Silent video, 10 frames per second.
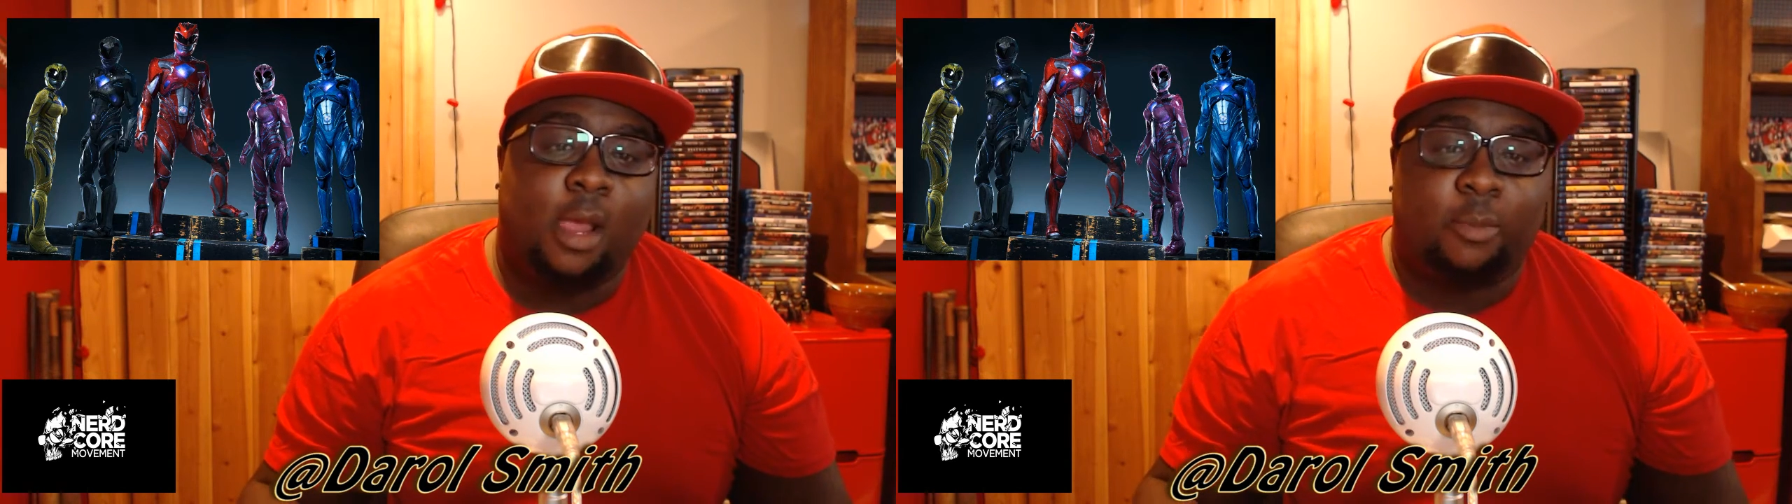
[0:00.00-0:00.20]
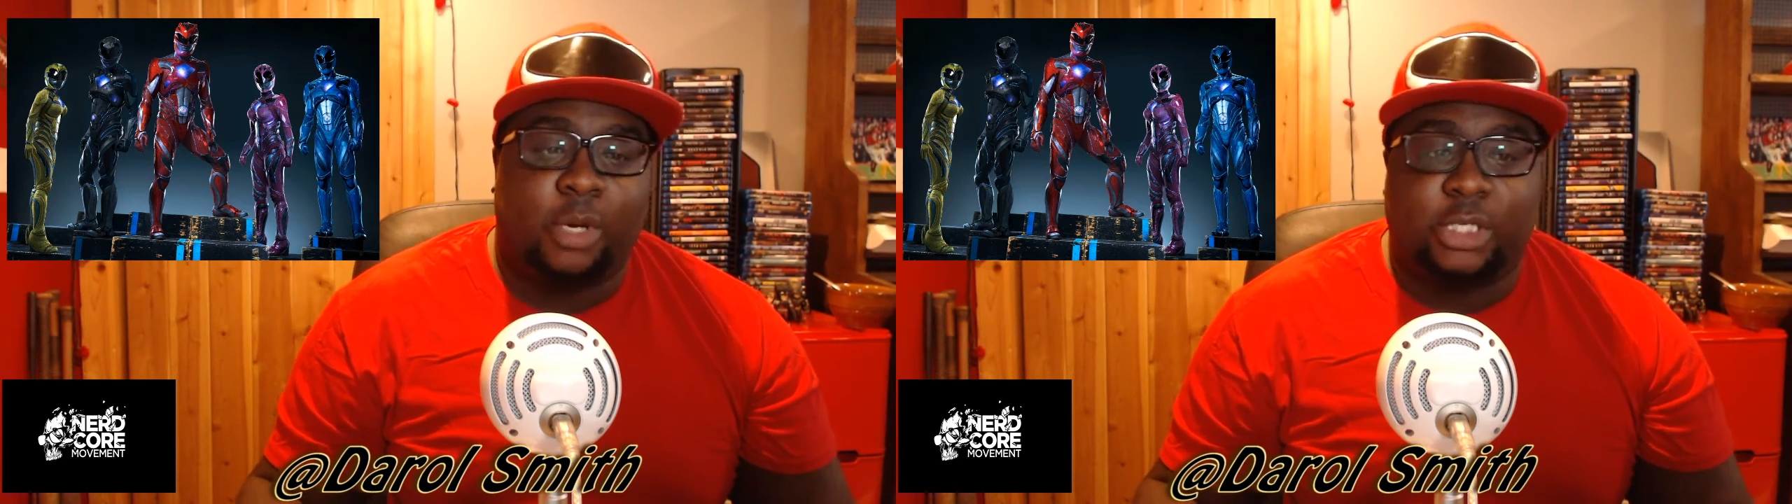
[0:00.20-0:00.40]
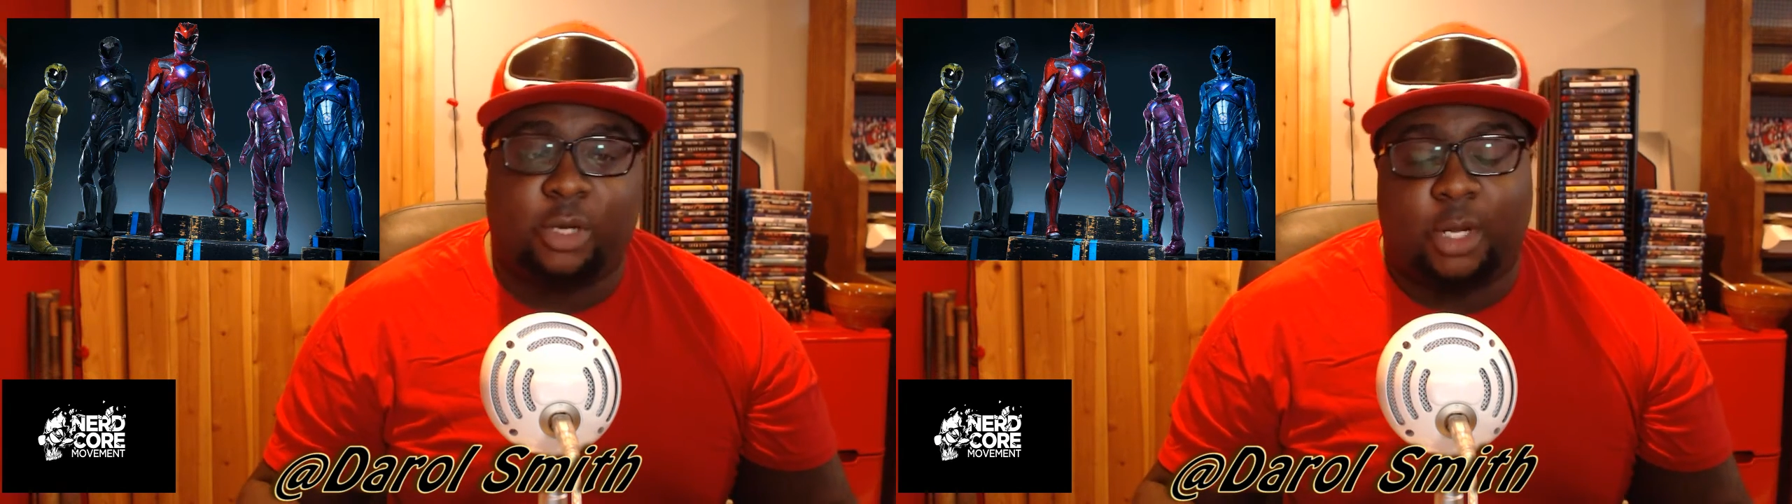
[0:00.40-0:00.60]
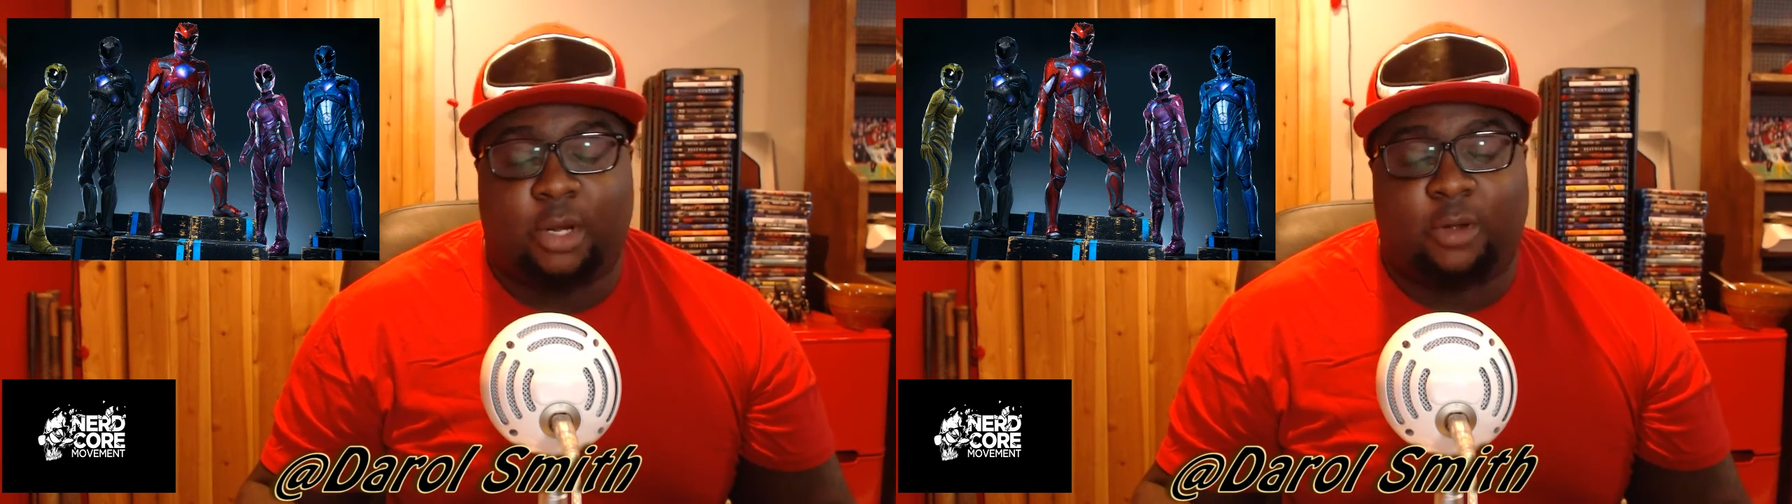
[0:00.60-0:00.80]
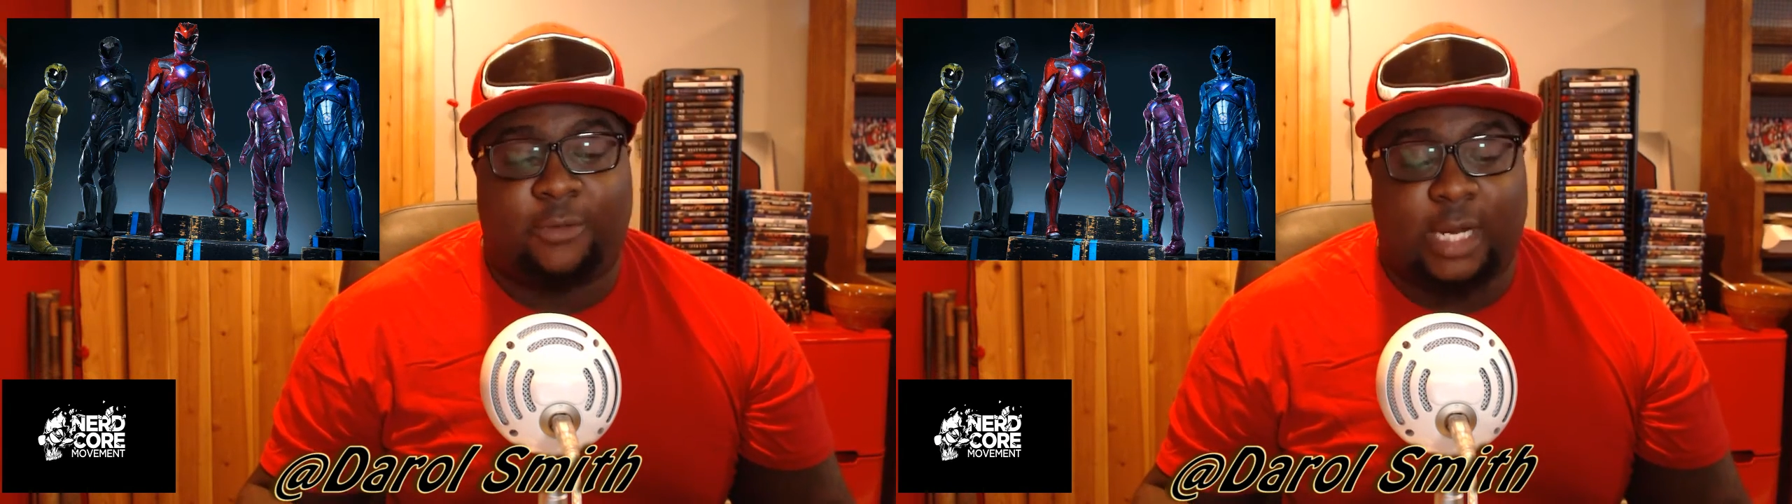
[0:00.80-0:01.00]
Pretty sure my
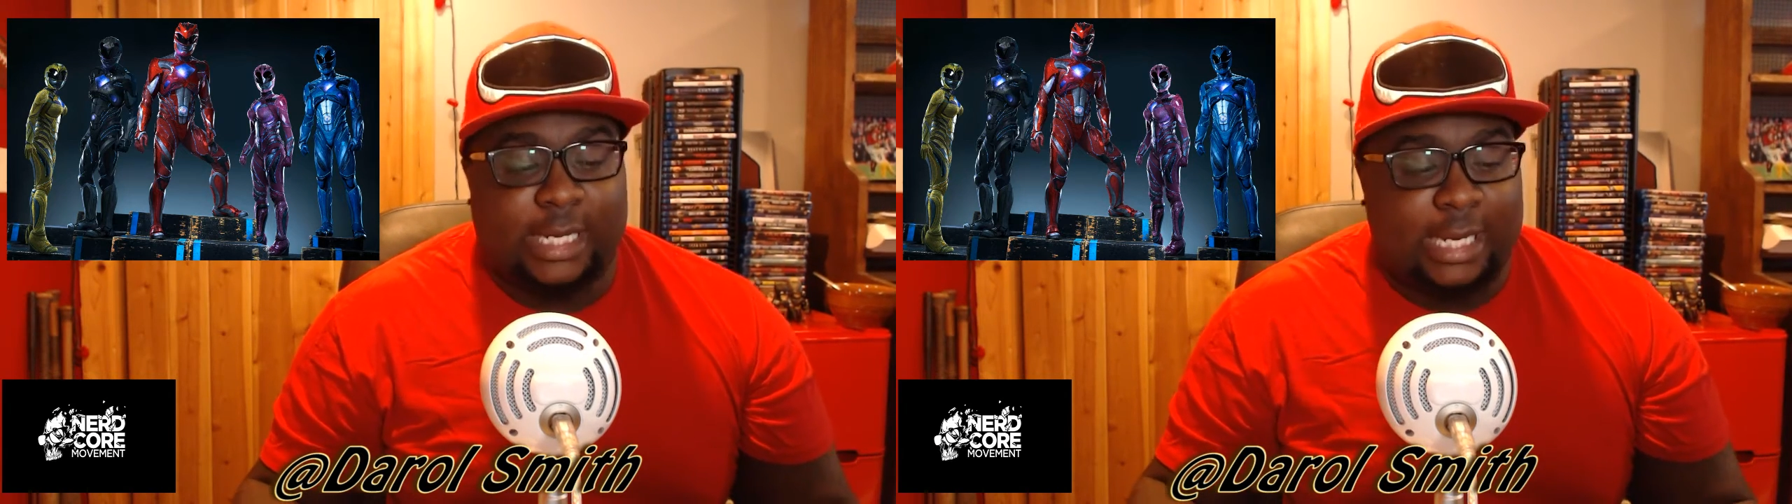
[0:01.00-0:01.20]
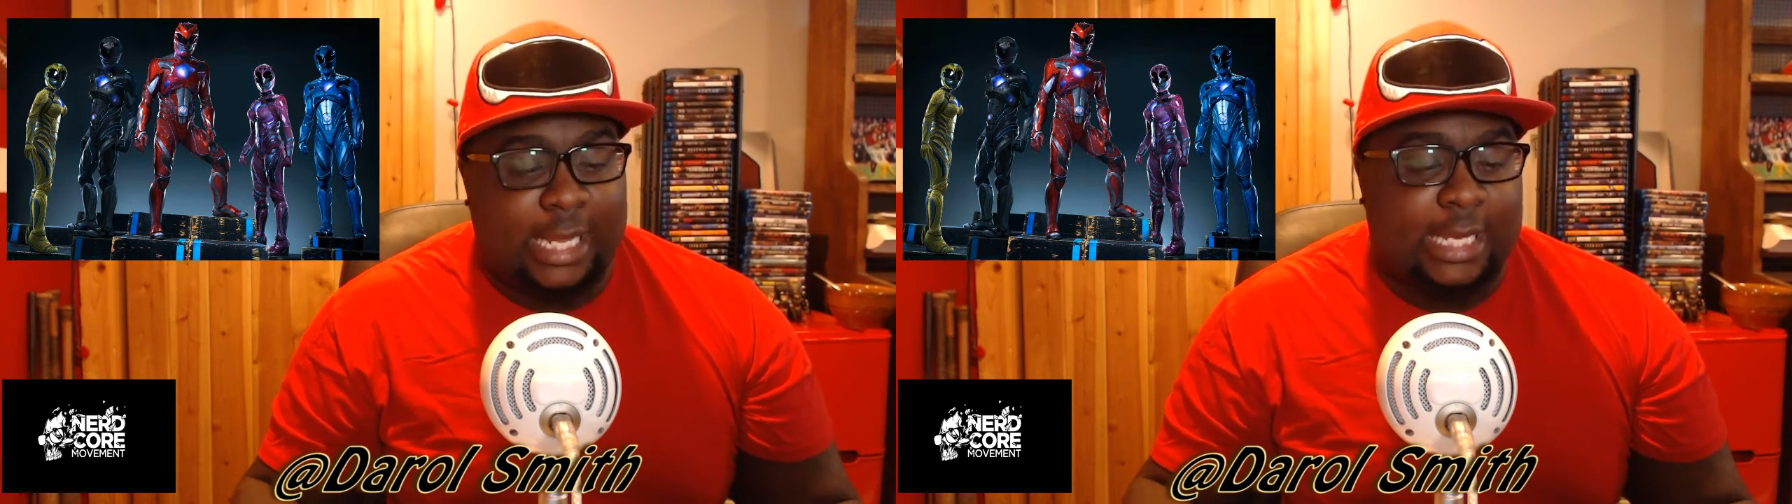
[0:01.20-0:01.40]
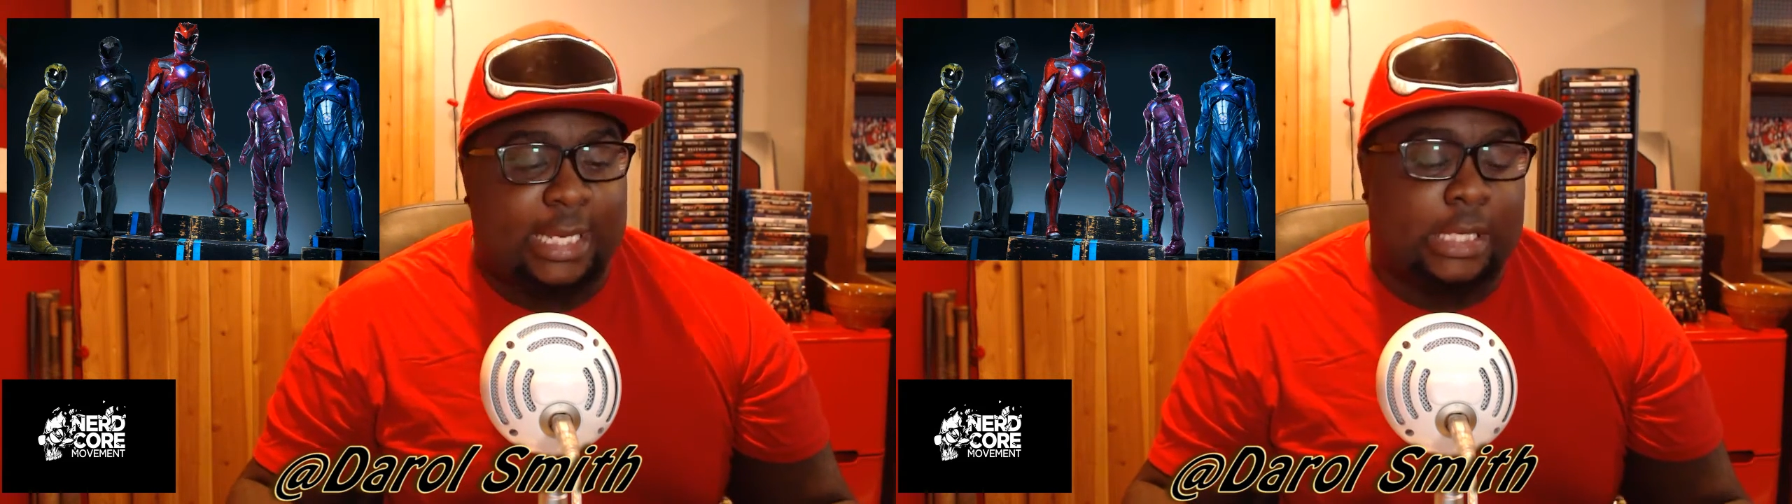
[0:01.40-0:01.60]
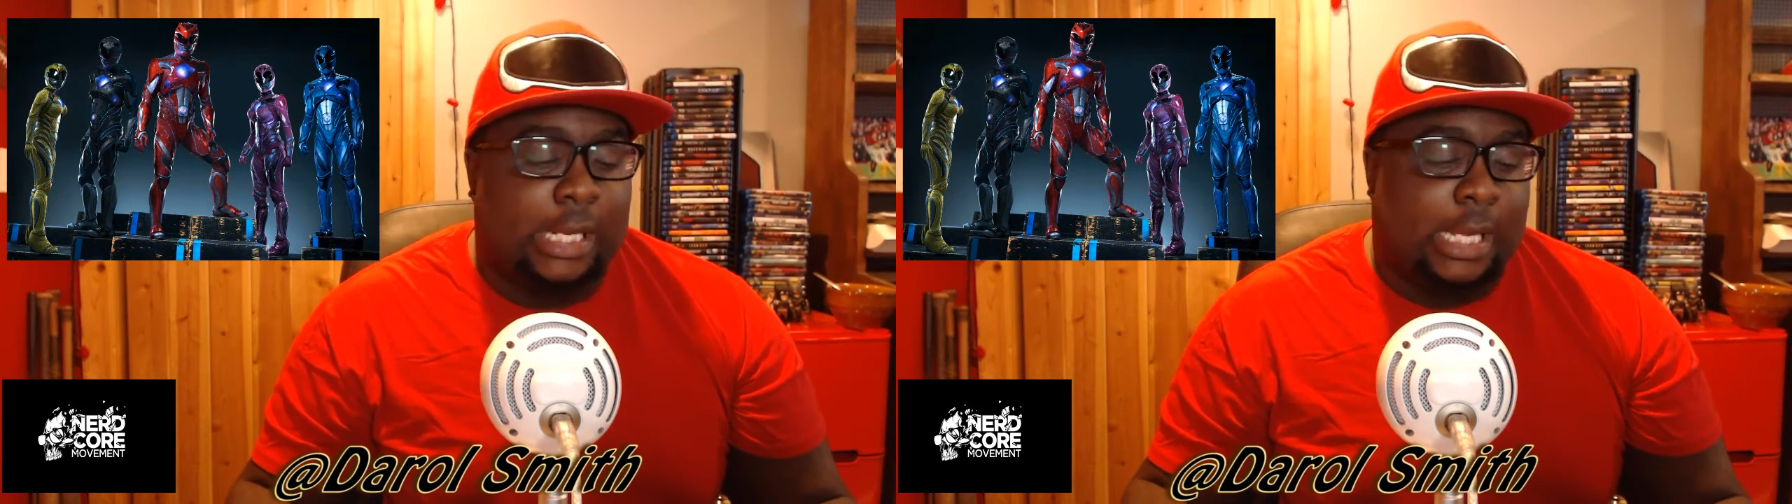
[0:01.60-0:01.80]
girlfriend didn't like it.